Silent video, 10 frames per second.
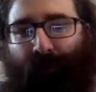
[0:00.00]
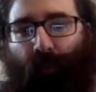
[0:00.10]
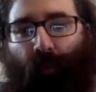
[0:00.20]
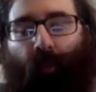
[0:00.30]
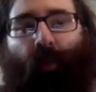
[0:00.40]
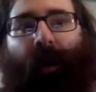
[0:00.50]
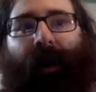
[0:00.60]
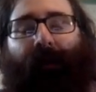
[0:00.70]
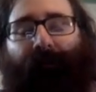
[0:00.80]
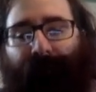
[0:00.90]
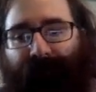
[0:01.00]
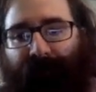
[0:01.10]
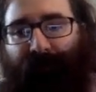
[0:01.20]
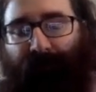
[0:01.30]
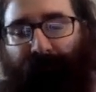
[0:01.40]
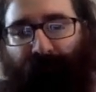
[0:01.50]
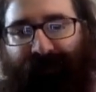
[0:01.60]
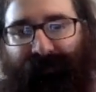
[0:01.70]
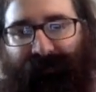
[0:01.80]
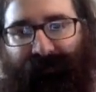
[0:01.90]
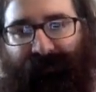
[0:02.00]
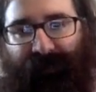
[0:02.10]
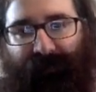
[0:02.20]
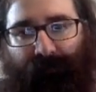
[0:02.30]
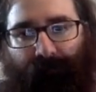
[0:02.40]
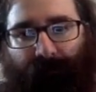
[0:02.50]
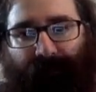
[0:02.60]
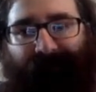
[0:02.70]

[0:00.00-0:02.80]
a wild potential of resonance disaster.